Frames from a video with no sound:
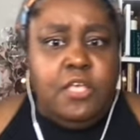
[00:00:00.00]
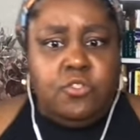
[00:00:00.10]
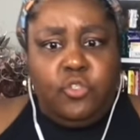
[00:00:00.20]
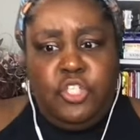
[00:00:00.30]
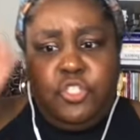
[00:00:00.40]

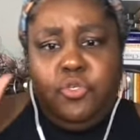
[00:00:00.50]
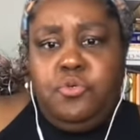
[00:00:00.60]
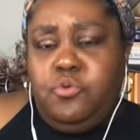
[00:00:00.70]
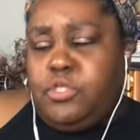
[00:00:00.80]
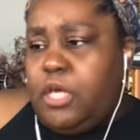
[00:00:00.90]
So she
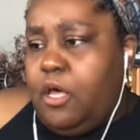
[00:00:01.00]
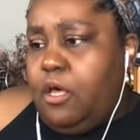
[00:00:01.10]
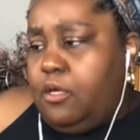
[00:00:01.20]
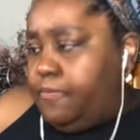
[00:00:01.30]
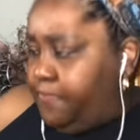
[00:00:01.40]
used
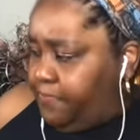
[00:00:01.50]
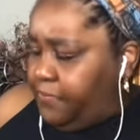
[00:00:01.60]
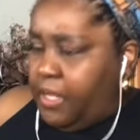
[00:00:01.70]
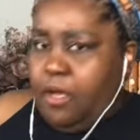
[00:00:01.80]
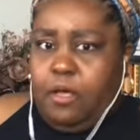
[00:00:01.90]
Tina
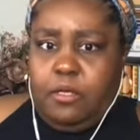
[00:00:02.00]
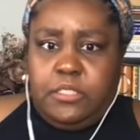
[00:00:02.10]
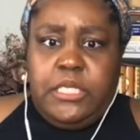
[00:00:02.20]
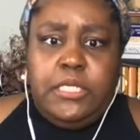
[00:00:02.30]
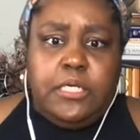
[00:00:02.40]

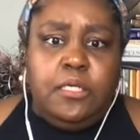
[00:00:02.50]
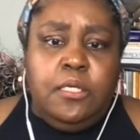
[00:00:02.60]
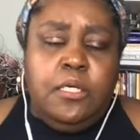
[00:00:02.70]
to